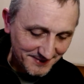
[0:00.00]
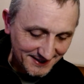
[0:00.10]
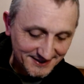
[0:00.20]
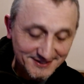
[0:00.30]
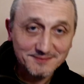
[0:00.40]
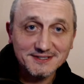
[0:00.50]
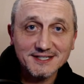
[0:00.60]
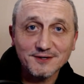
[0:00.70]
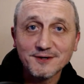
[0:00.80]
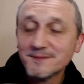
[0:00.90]
terms.
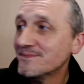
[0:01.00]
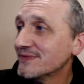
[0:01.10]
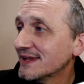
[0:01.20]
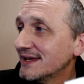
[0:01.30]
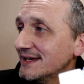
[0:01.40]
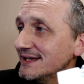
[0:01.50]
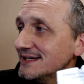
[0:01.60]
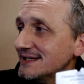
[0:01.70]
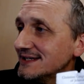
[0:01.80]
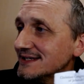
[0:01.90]
So here
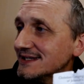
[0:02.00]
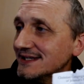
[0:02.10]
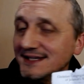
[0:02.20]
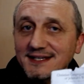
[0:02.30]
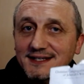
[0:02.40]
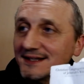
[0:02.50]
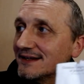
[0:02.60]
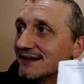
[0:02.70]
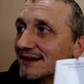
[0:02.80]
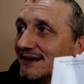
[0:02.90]
is the
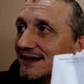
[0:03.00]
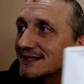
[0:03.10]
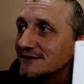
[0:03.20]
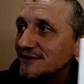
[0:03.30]
letter from the